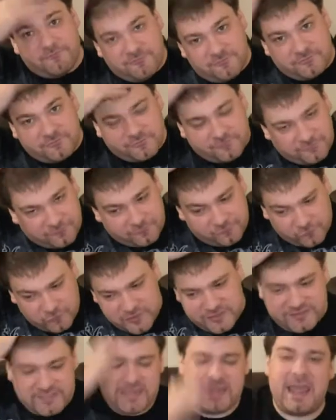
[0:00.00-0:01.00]

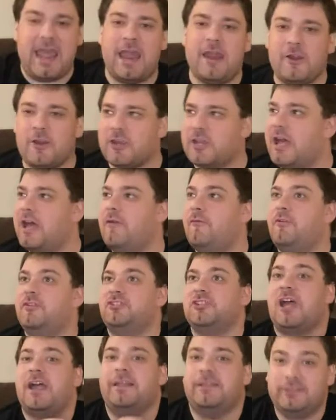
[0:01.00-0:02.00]
frizzy haircut, which
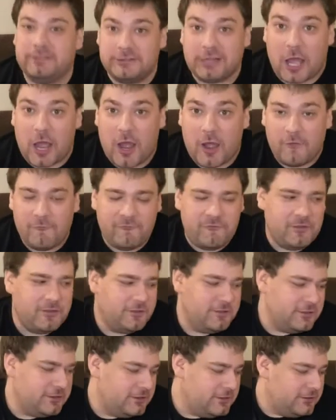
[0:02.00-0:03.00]
I love.
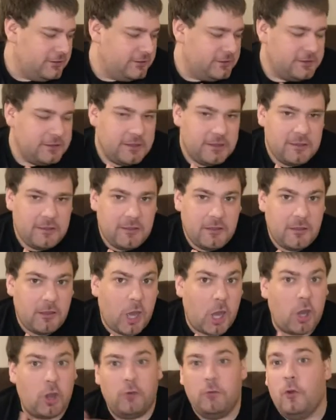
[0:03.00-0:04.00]

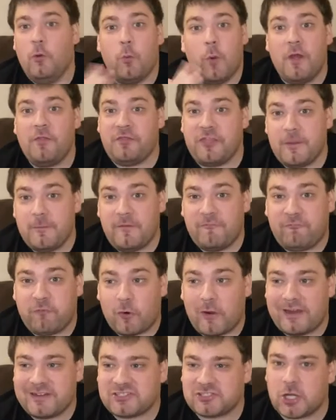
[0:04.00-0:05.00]
Oh, one thing
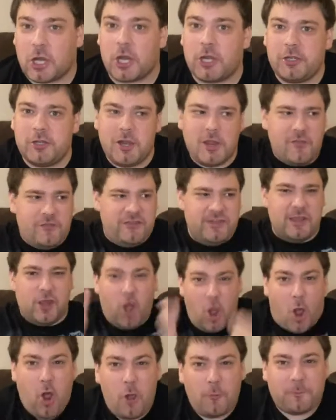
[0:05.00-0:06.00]
before I start, the
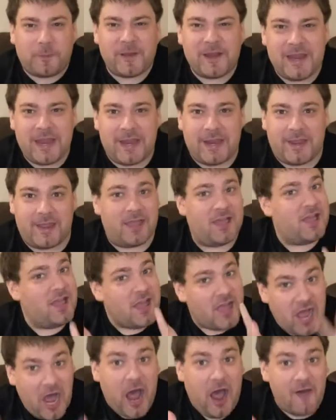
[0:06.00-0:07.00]
opening
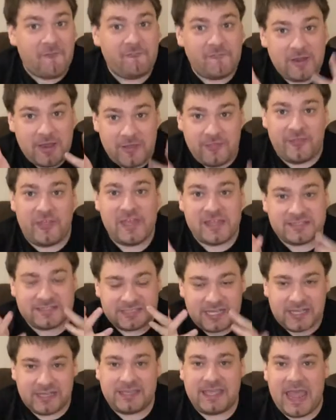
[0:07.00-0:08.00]
of
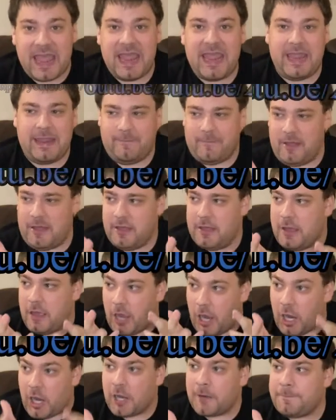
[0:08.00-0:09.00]
this game,
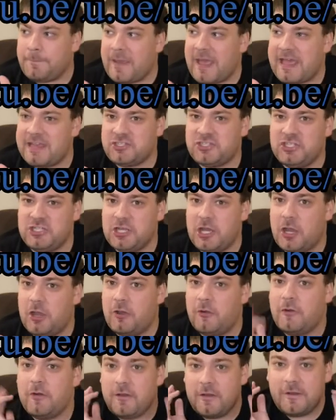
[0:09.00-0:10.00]

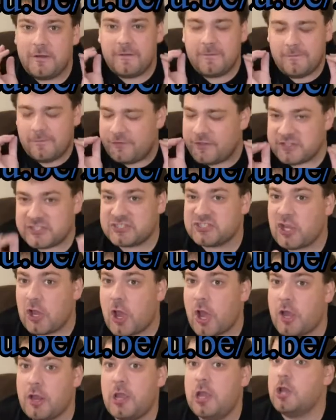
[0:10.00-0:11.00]
Arpeggio, the
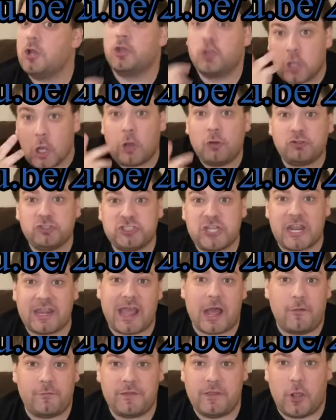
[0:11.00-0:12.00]
song, go check
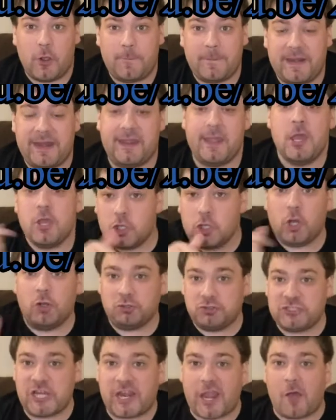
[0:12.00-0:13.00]
out the opening. Go
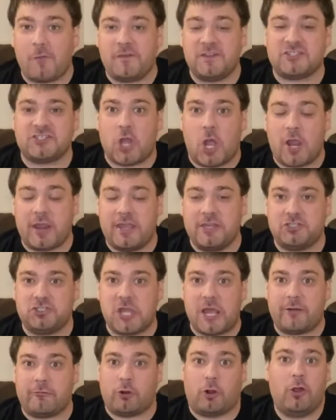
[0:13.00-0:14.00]
check out the song in
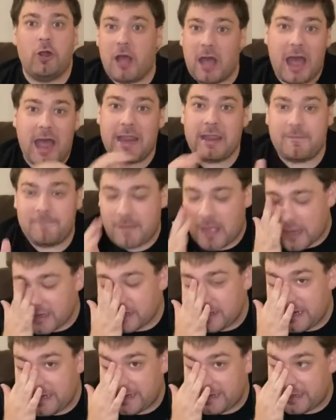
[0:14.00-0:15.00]
general. I am not
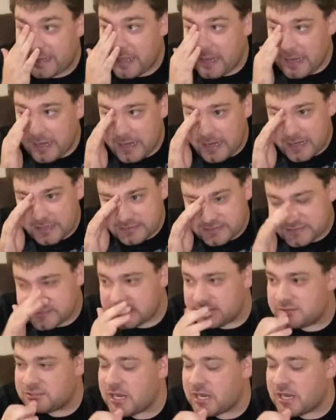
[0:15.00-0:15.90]
kidding. It's